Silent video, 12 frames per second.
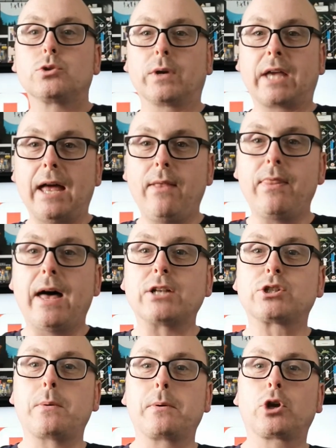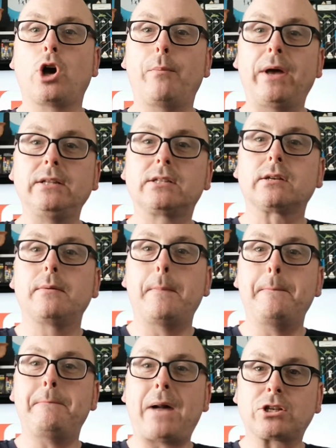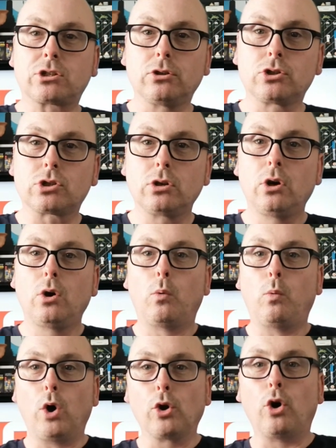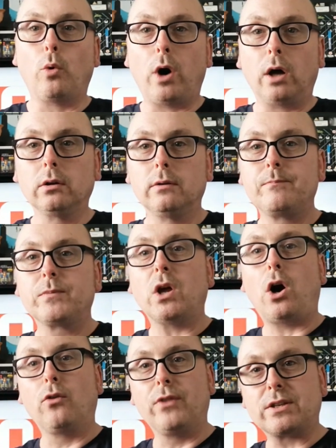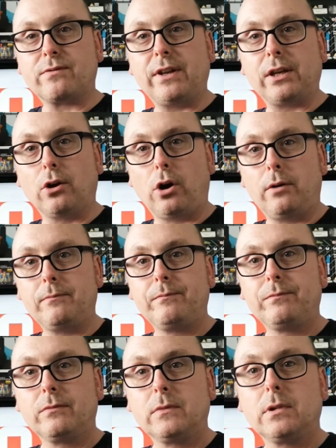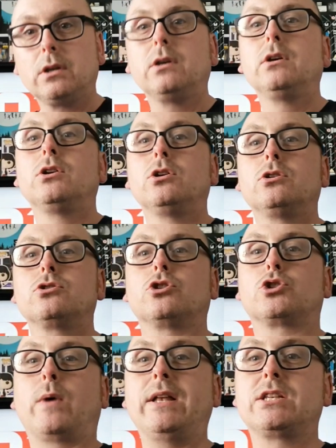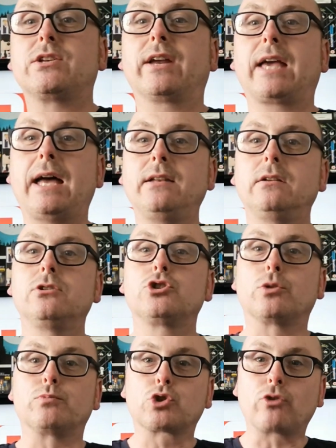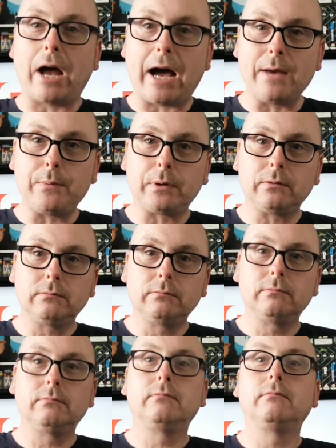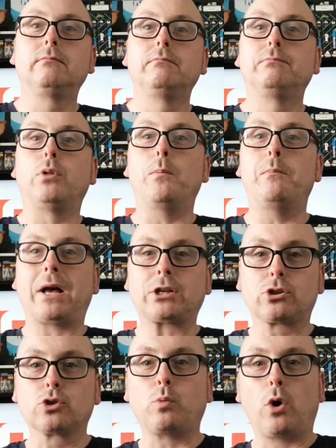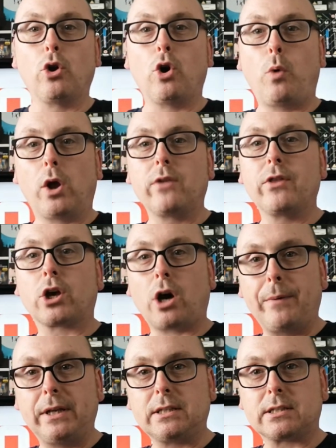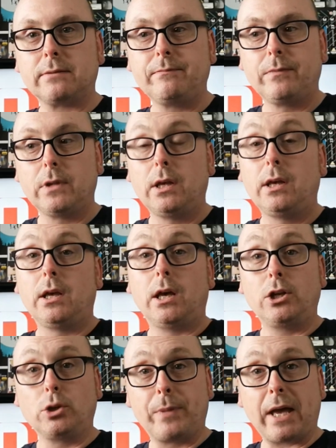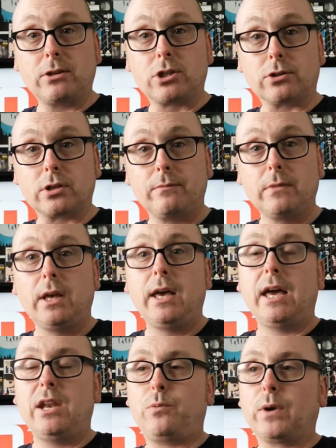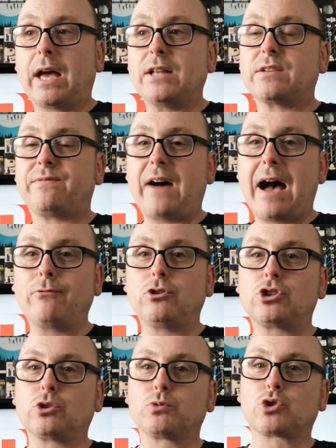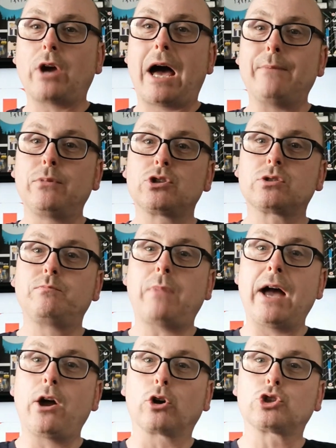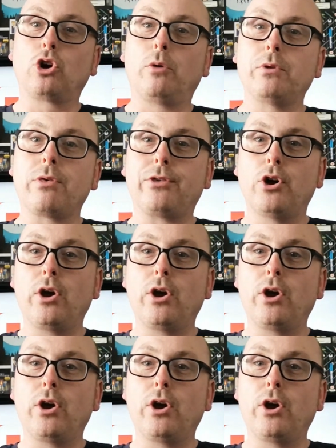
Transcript: So again, that's comment Masters 101 on this video. So to enter again, subscribe, put Masters 101 in the comment, and you'll be entered. And if we get to 500 subscribers by October the